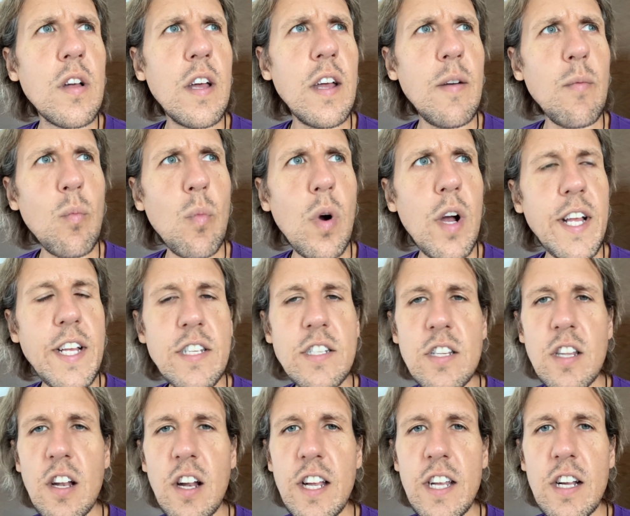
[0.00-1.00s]
in ways
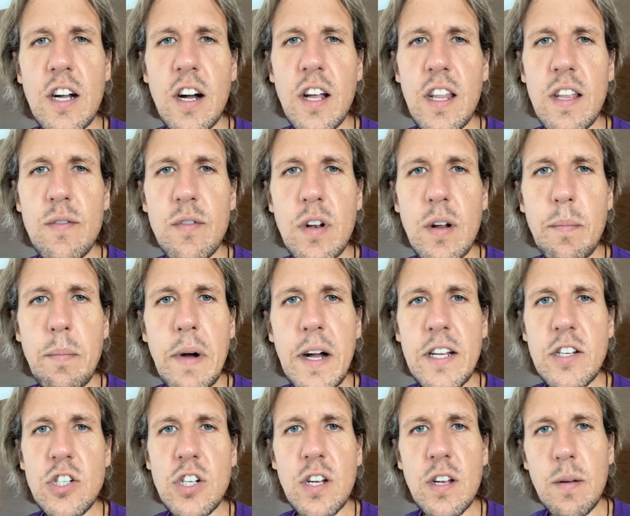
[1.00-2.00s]
that I can't even
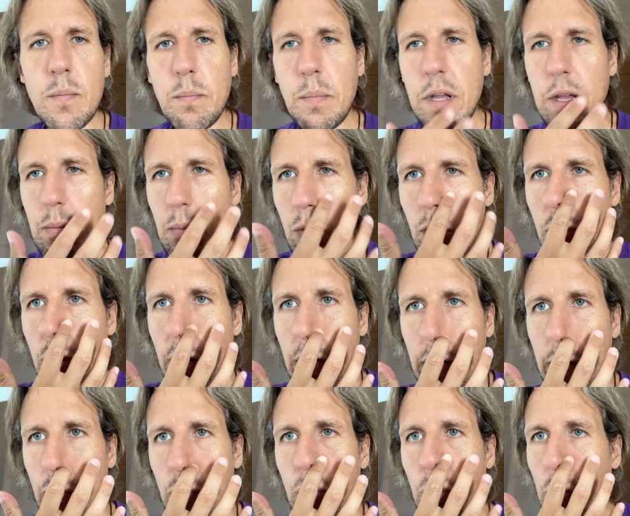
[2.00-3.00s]
imagine, and people that I
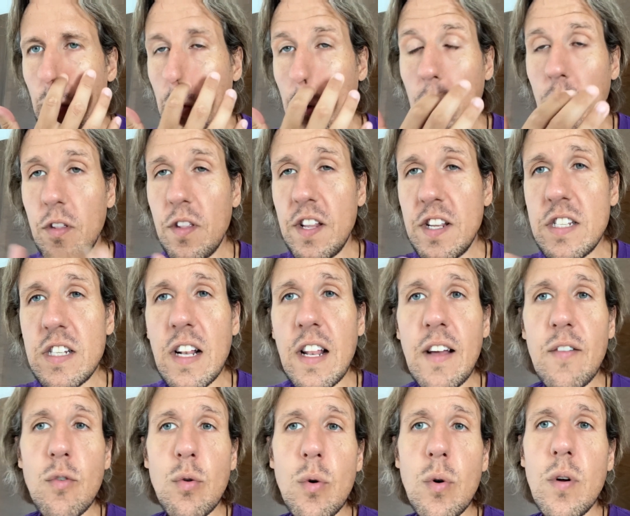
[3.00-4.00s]
will, on this
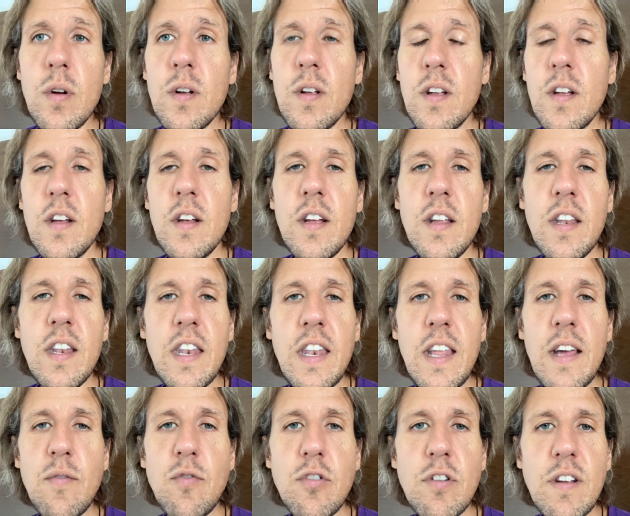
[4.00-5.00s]
level,
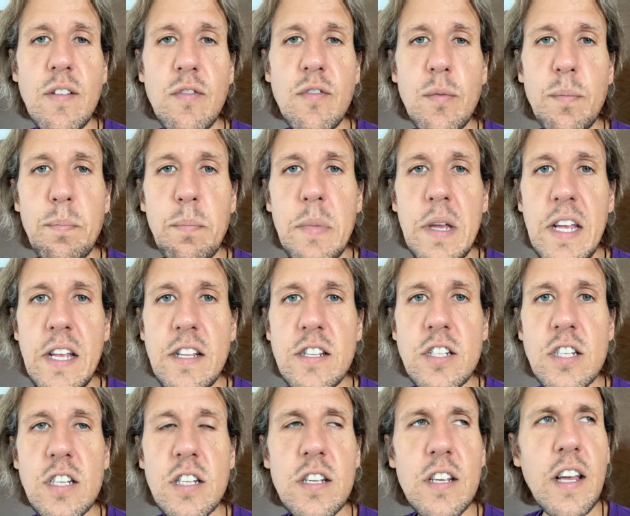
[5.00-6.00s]
never even
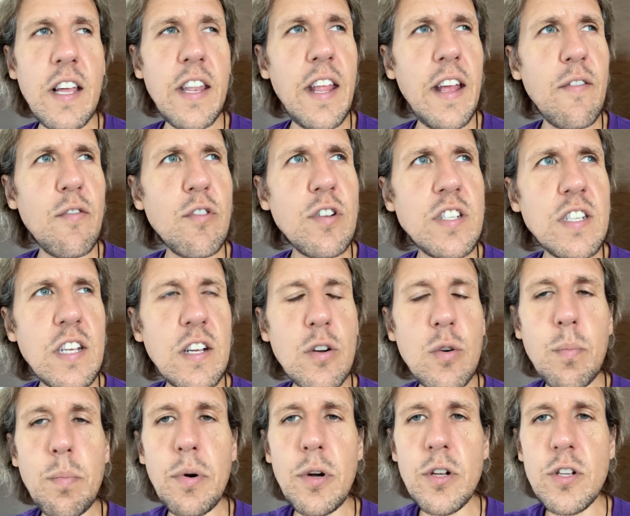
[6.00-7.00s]
meet. And every single
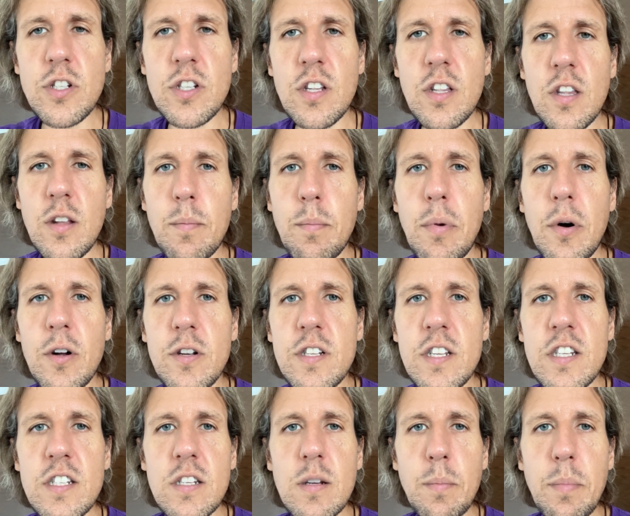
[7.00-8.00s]
person that
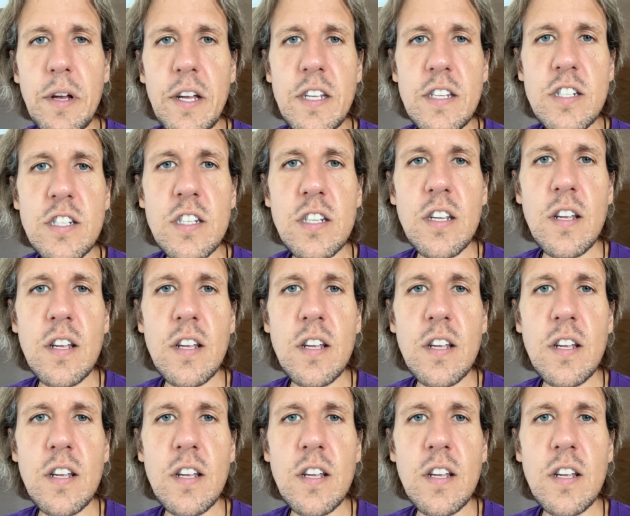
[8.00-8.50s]
participates